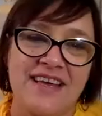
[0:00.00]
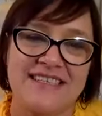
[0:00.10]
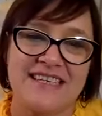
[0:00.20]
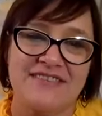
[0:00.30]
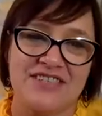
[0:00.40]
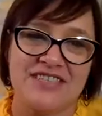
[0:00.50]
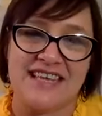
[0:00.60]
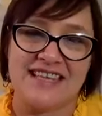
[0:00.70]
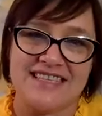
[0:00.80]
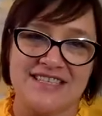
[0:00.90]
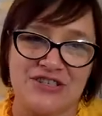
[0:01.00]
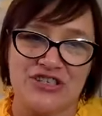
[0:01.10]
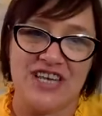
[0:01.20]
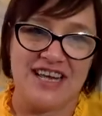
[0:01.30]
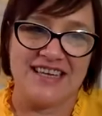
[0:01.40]
idea of just like these little
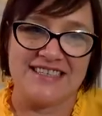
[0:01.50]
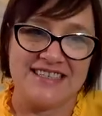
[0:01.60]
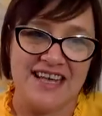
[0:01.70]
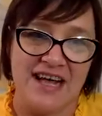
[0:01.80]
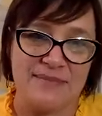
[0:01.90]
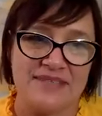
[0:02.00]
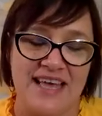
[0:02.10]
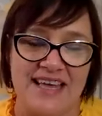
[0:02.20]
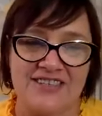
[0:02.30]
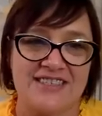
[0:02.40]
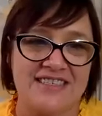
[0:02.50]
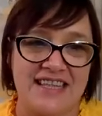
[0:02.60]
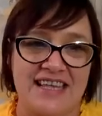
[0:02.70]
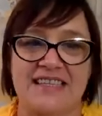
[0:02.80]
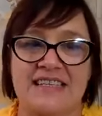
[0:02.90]
check-in times and just mm-hmm.
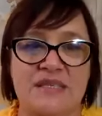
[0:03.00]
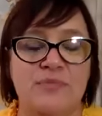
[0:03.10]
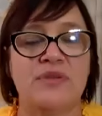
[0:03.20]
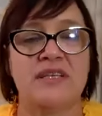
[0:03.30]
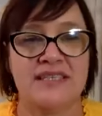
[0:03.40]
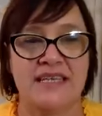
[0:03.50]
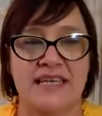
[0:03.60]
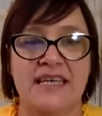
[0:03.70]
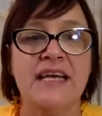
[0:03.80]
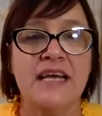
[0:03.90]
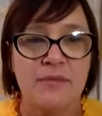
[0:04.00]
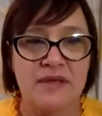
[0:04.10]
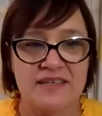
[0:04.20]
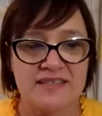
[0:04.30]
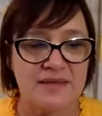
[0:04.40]
like the simplicity
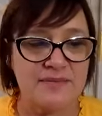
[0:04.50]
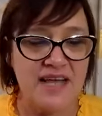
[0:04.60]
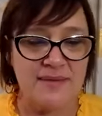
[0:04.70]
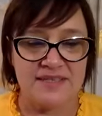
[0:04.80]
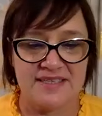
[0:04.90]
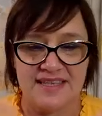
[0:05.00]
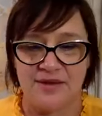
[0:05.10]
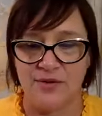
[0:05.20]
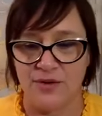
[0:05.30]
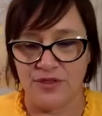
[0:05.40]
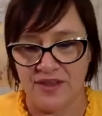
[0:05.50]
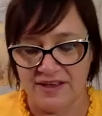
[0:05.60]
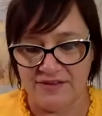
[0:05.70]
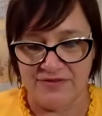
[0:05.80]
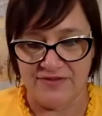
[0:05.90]
because sometimes it's that whole
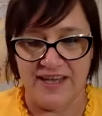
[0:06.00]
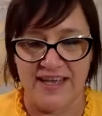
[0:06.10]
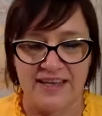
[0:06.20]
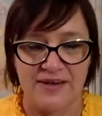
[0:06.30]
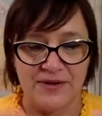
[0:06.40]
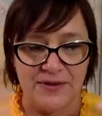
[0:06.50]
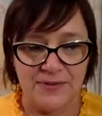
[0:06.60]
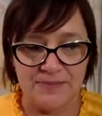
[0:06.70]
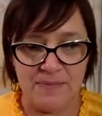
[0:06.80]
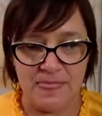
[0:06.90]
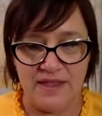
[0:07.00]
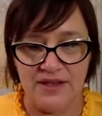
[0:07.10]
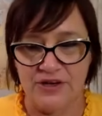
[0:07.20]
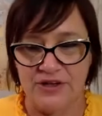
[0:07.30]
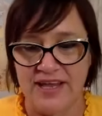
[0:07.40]
thing of like,
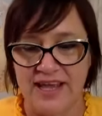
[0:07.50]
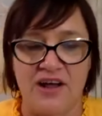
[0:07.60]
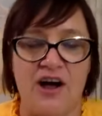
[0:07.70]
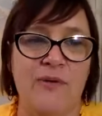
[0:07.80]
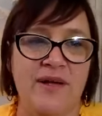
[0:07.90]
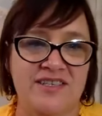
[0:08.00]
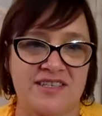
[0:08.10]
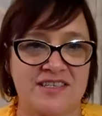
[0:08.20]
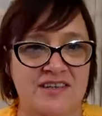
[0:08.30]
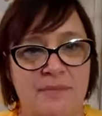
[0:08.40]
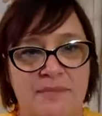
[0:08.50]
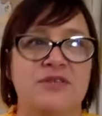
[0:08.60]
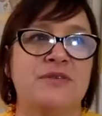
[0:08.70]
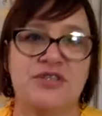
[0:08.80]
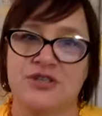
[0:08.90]
you know, you can't always just stop and
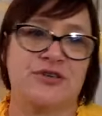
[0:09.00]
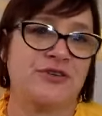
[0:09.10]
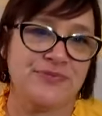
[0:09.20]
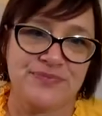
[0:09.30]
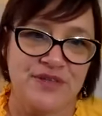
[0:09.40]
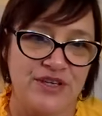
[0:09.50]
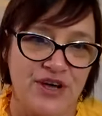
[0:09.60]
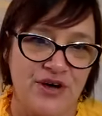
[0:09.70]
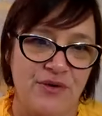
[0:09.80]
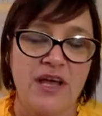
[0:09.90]
do a journal. You know,